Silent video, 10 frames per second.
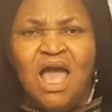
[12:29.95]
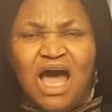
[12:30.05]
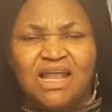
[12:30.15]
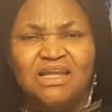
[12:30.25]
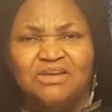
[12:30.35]

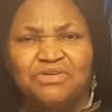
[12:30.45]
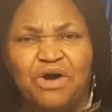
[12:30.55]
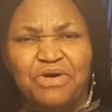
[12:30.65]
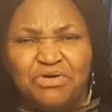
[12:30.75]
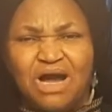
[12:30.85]

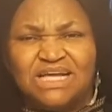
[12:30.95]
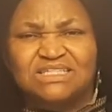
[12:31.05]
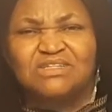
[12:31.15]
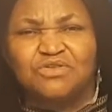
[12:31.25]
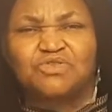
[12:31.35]
Hallelujah. When you're
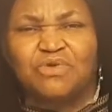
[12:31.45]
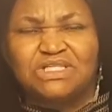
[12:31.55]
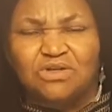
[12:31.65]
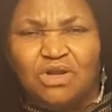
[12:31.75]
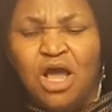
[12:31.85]
asking those
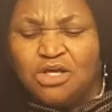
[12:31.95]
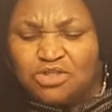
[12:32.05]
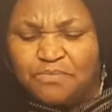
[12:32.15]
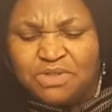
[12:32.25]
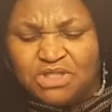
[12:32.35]
questions,
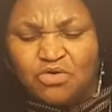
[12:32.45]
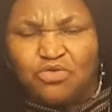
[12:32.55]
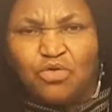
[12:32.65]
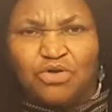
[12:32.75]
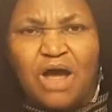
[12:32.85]
something is
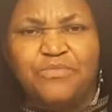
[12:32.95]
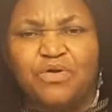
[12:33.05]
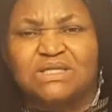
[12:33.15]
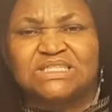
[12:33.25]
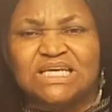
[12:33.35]
going to grab
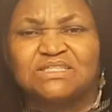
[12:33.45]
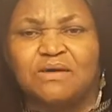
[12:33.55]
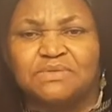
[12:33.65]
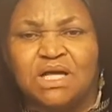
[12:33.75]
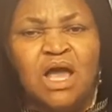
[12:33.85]
you and say
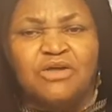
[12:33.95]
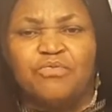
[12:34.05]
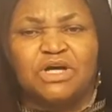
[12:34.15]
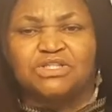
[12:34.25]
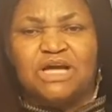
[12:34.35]
something
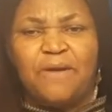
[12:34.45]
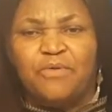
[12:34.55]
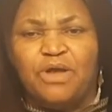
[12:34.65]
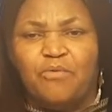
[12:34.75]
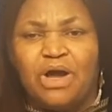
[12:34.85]
because you can't
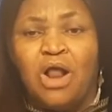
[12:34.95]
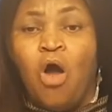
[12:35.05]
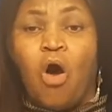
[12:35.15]
keep quiet.